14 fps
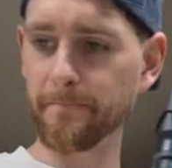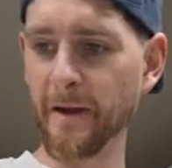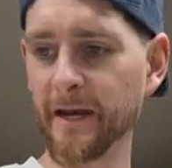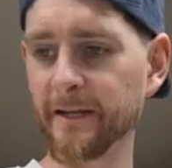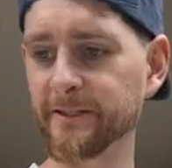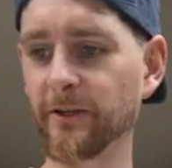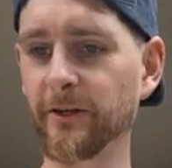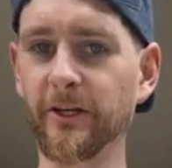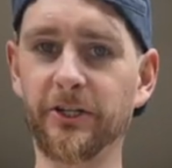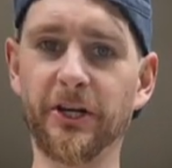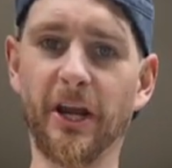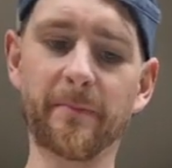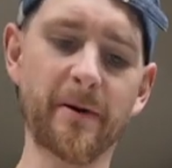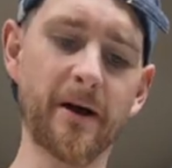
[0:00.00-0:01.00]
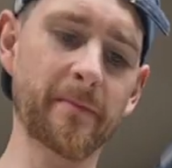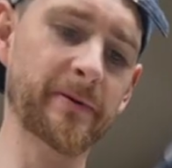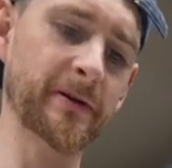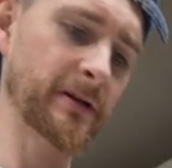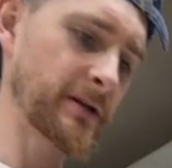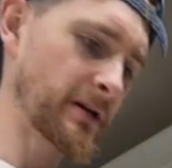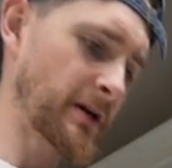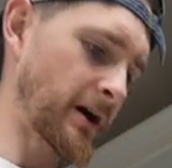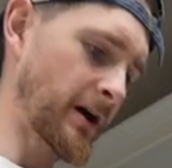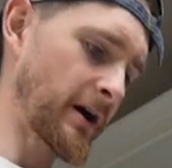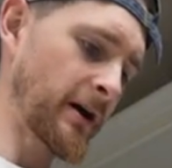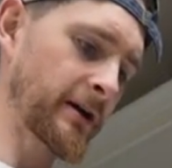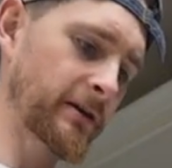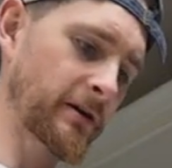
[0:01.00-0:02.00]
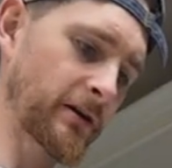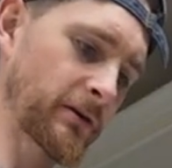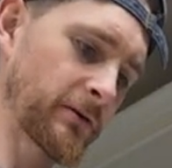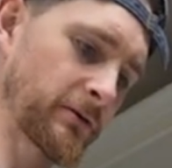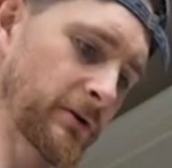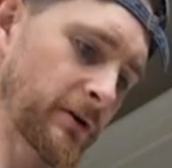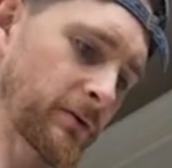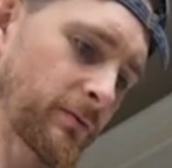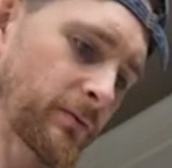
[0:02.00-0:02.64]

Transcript: Panasonic Shape Up. I go